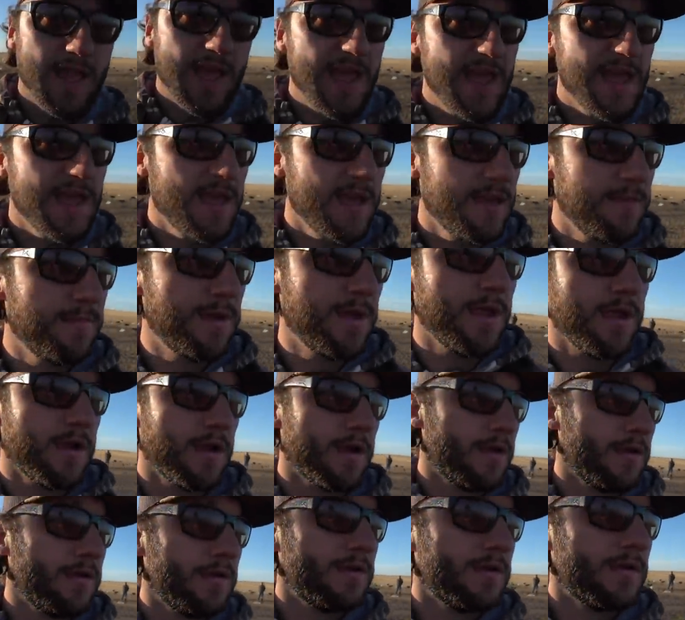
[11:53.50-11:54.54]
a.m.
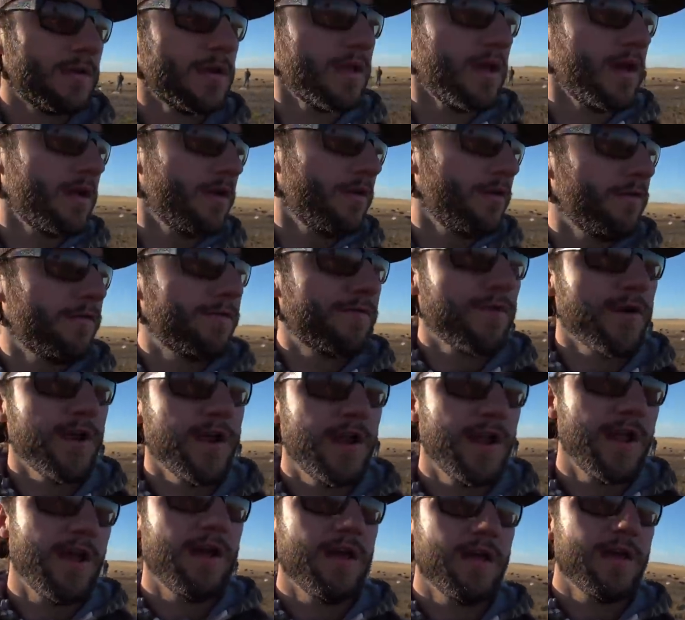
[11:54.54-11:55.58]
here. Got old
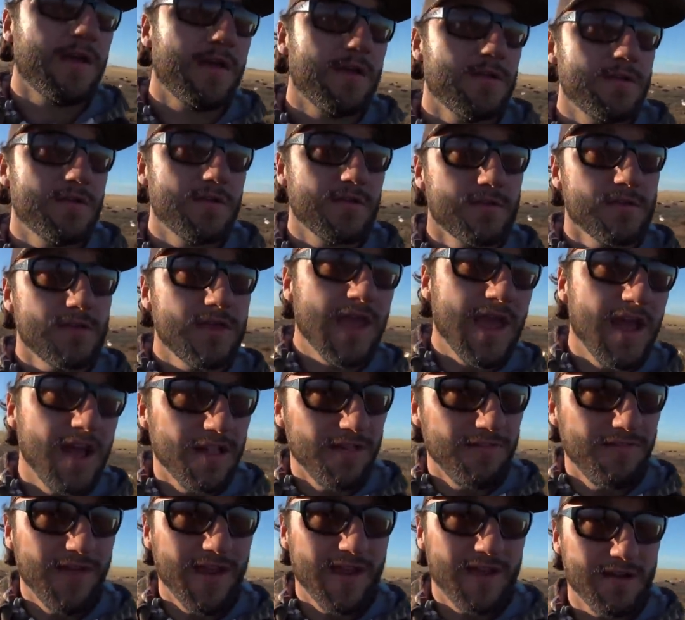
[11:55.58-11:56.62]
Fred out here just
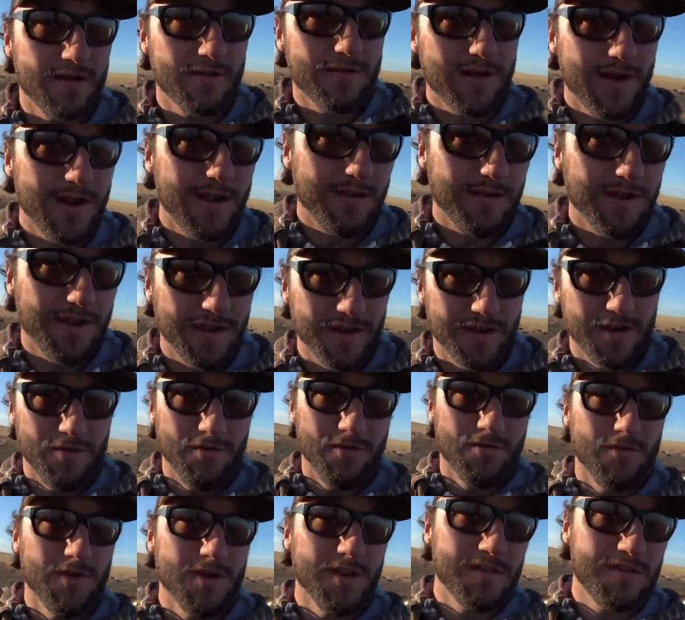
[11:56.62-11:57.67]
gallivanting around, not
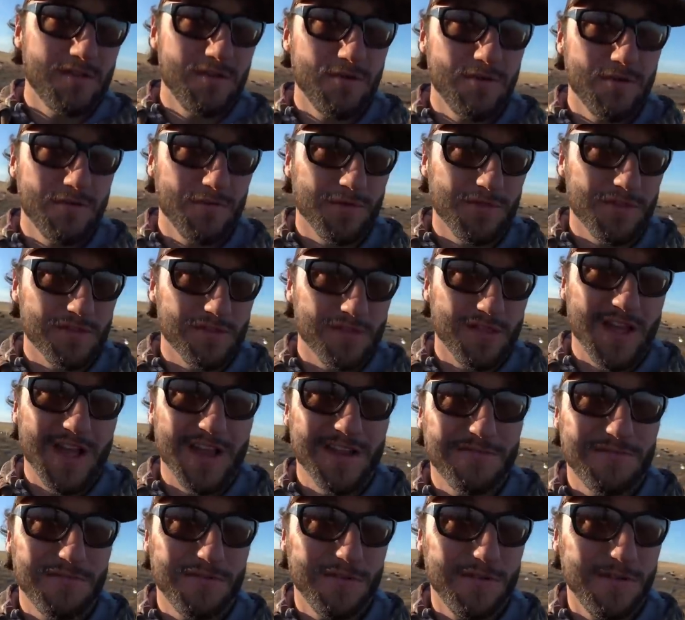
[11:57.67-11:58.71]
knowing what he's doing with his
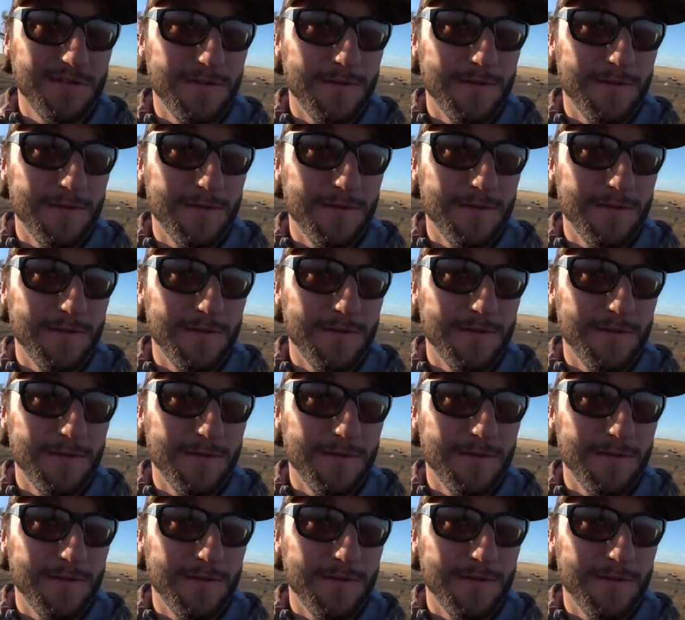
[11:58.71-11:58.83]
life.